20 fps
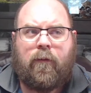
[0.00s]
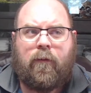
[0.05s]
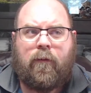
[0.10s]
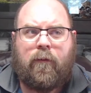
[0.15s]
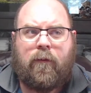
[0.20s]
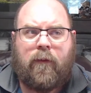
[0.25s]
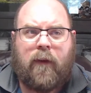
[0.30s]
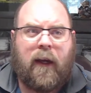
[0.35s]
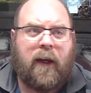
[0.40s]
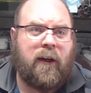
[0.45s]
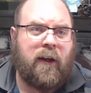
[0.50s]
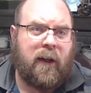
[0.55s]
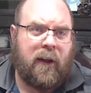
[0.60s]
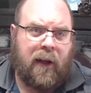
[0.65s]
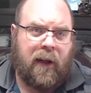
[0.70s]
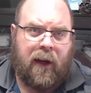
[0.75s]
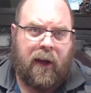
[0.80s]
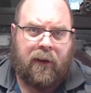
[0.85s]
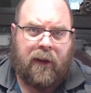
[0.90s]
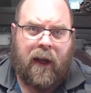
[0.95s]

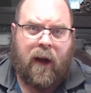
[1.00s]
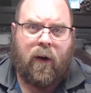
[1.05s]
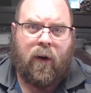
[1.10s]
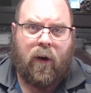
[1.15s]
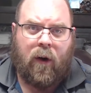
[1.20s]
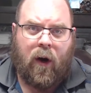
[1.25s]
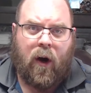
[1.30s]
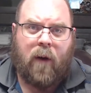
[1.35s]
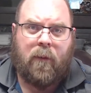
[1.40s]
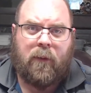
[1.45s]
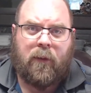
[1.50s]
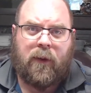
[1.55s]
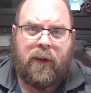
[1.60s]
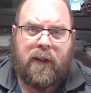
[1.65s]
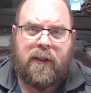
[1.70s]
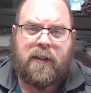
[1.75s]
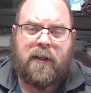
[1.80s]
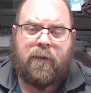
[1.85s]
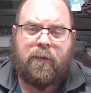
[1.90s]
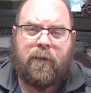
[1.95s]
now are armed with
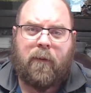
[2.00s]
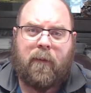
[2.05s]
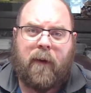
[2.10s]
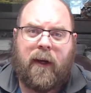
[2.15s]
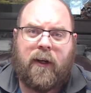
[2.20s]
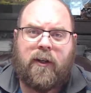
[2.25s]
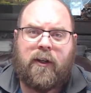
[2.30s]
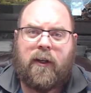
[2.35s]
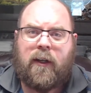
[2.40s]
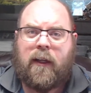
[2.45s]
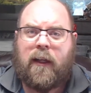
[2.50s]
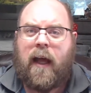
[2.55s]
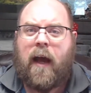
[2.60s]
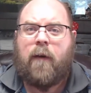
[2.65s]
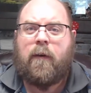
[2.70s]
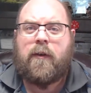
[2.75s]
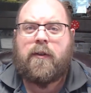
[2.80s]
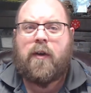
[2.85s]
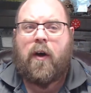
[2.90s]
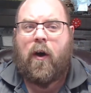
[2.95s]
this information, and that
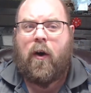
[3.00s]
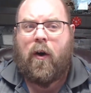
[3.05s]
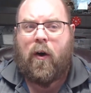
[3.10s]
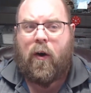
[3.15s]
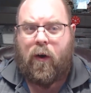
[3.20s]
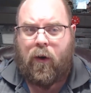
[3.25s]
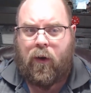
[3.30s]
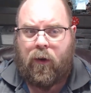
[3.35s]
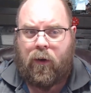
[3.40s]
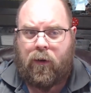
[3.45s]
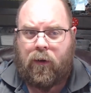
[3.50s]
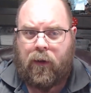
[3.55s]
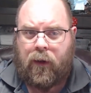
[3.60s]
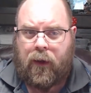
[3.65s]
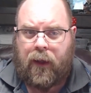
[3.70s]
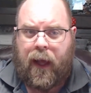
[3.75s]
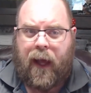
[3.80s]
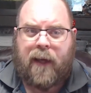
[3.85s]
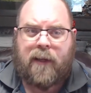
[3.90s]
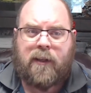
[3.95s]
was all
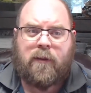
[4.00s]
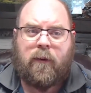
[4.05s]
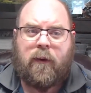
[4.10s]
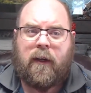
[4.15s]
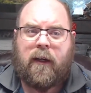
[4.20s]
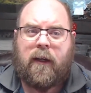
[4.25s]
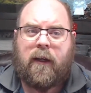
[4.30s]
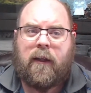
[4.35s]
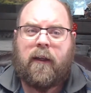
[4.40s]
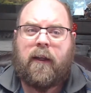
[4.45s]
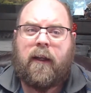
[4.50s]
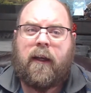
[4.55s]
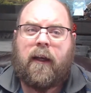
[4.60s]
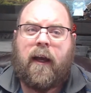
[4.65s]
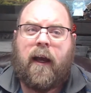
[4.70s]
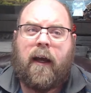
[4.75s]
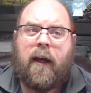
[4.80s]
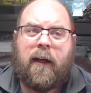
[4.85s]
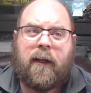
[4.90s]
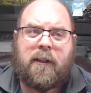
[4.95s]
last week. And then they
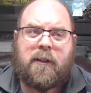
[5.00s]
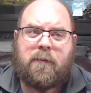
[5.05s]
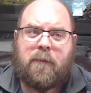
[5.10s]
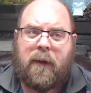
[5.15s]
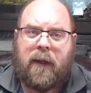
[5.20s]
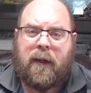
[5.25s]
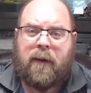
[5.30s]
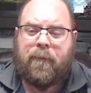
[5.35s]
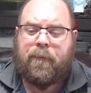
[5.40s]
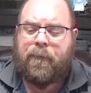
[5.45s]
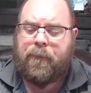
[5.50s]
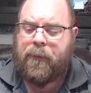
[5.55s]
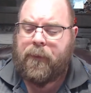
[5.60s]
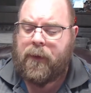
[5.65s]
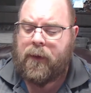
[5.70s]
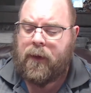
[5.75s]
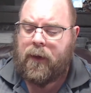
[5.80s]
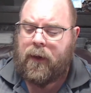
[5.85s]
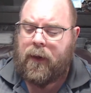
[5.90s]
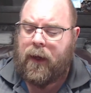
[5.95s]
got XP,
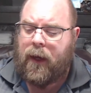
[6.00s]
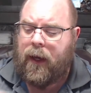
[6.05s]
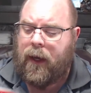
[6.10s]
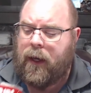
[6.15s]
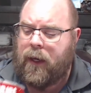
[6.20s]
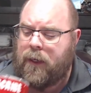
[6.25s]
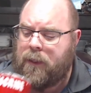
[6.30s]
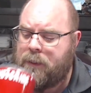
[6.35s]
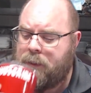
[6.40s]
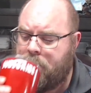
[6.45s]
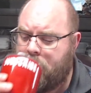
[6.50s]
and